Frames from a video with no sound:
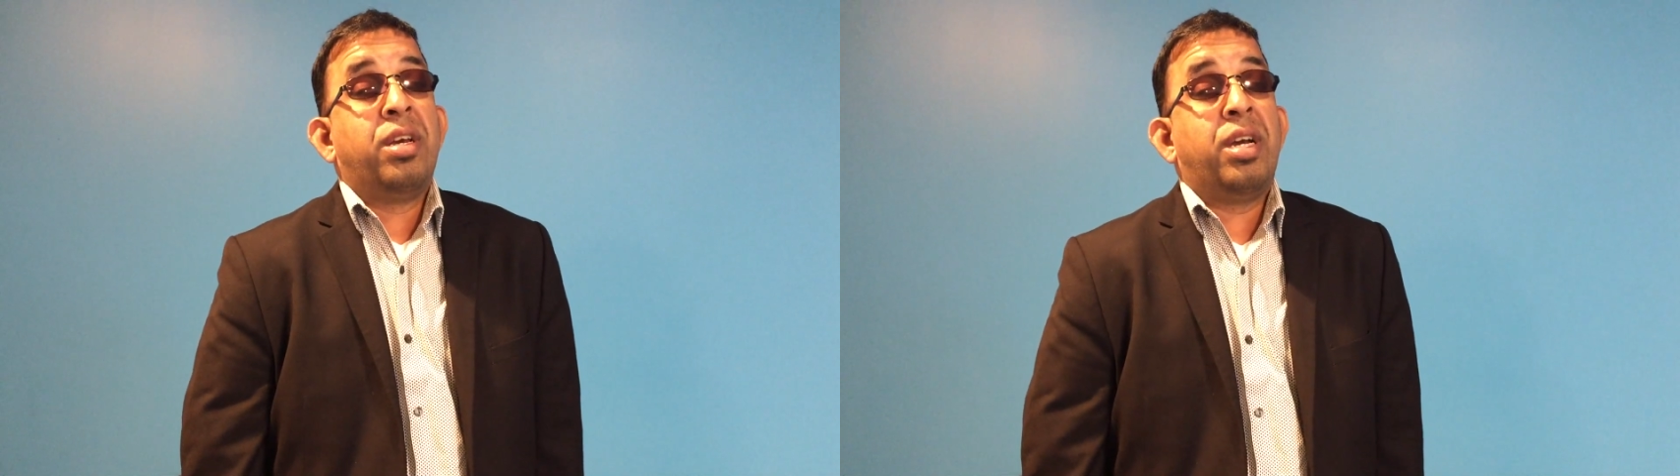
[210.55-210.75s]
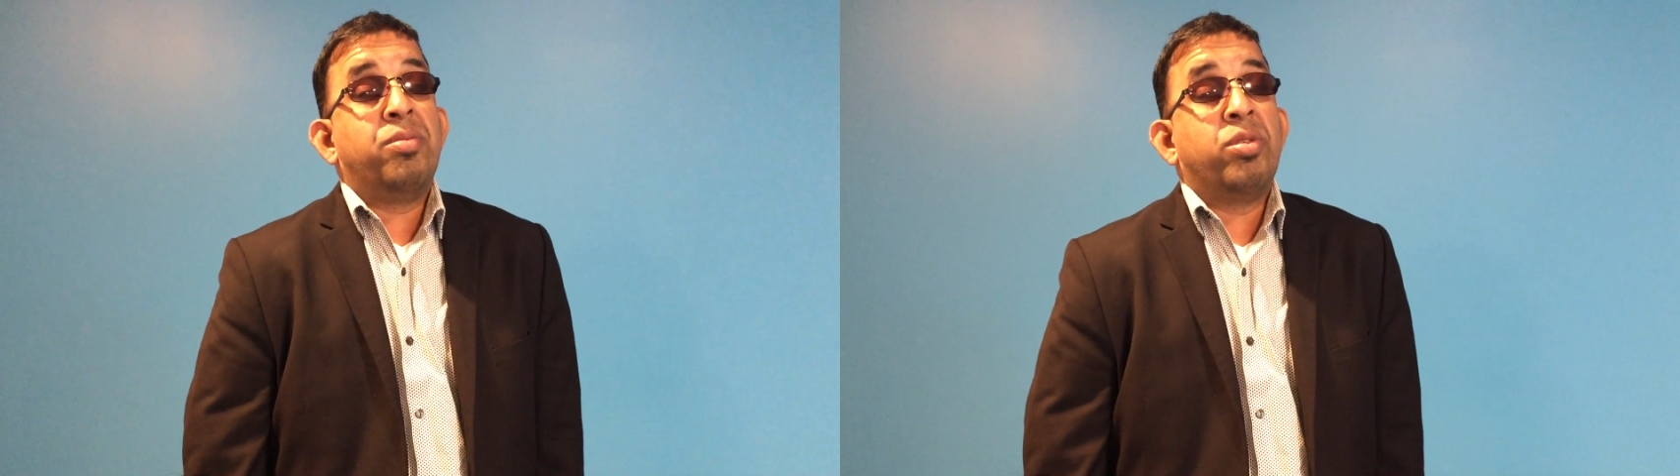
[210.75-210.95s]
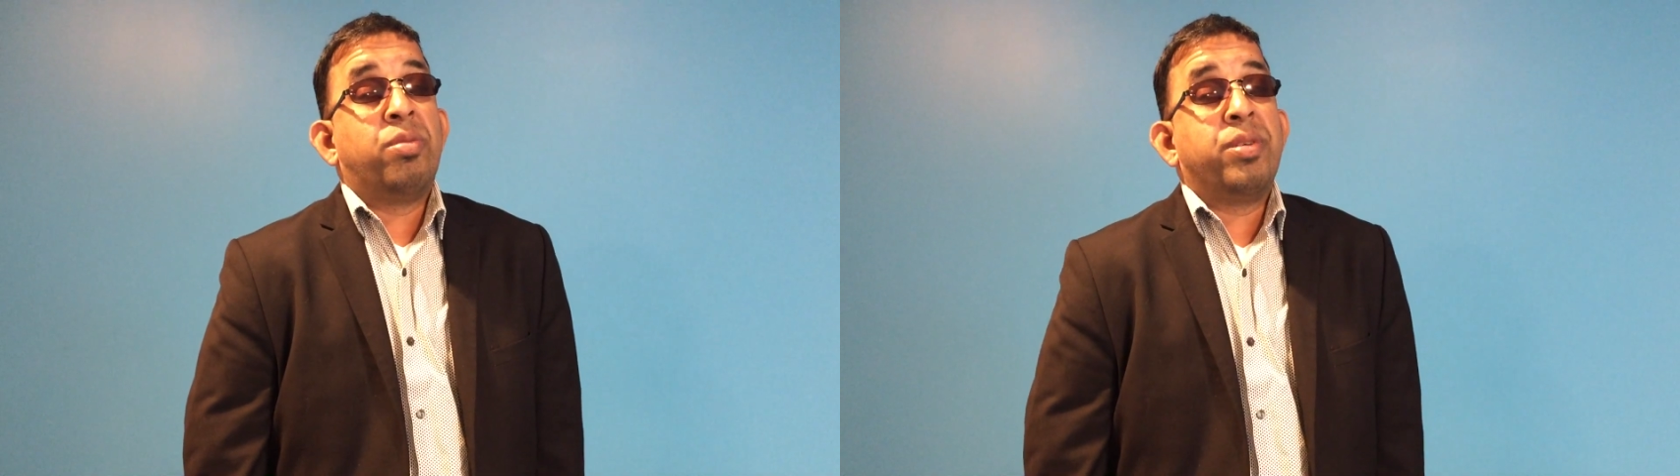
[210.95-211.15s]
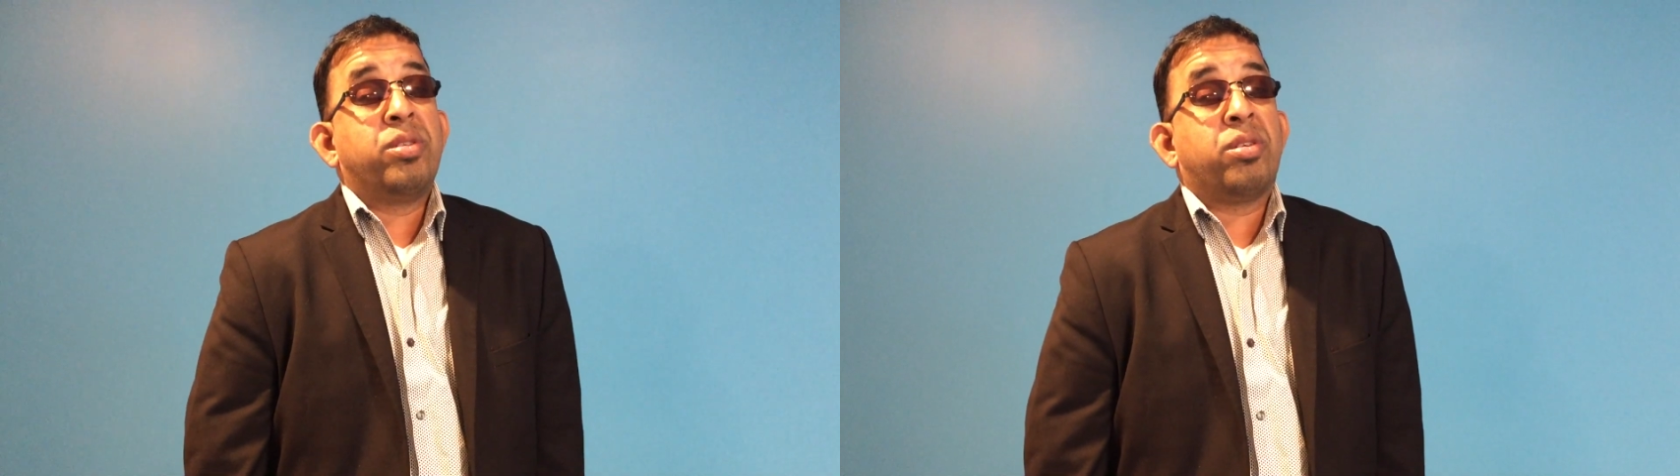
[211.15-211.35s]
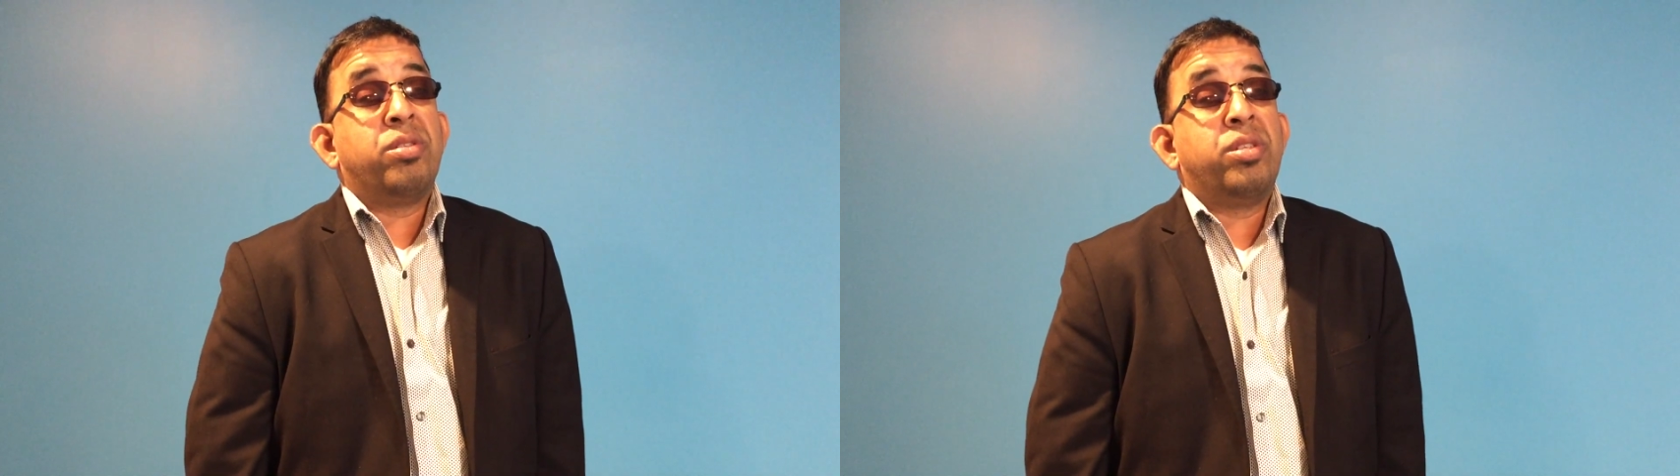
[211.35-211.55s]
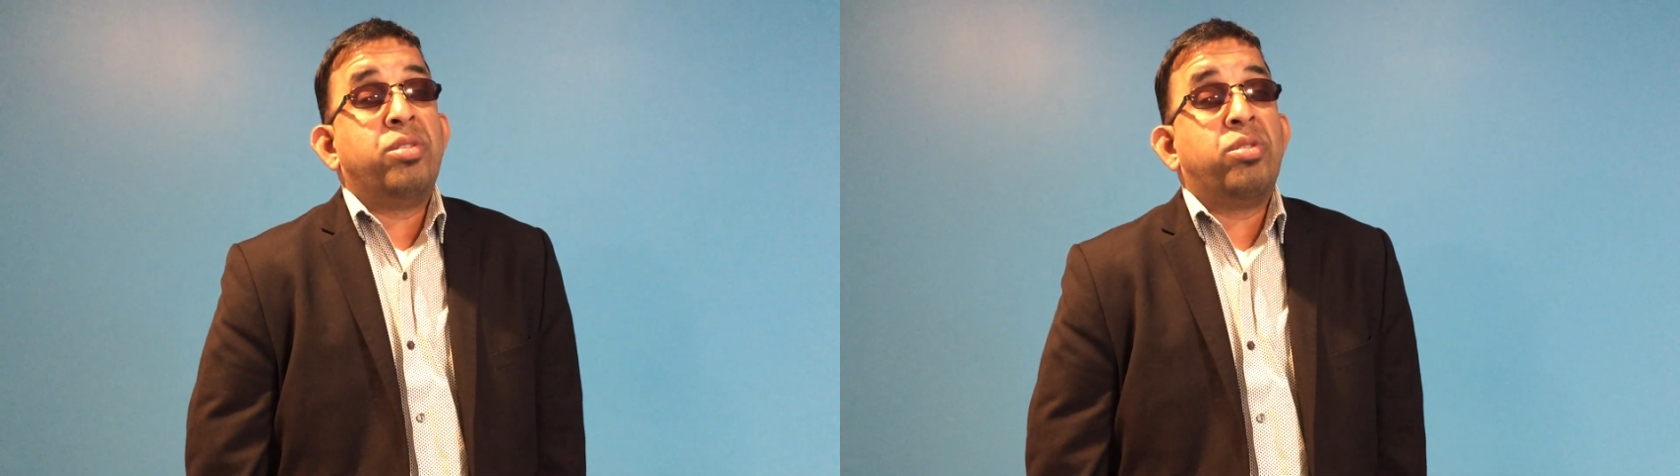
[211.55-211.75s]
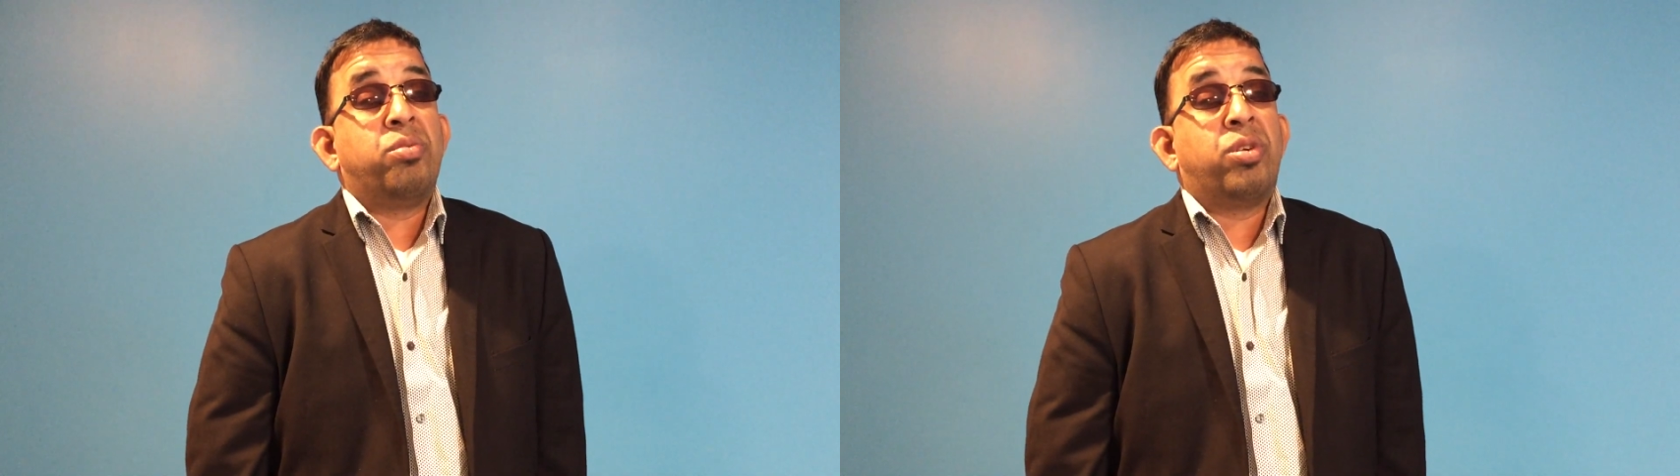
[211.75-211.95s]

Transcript: and we're hoping to continue to